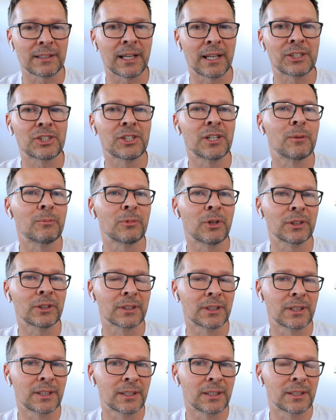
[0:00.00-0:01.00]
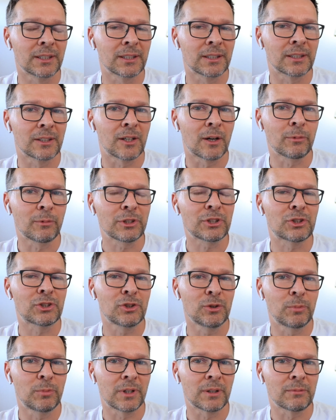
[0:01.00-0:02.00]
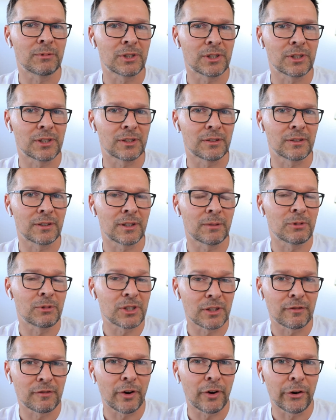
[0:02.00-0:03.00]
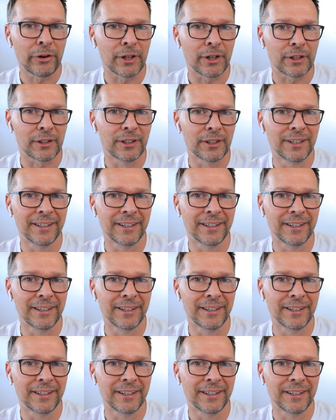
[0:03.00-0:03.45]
Actually, I'm not stupid. I'm just a foreigner,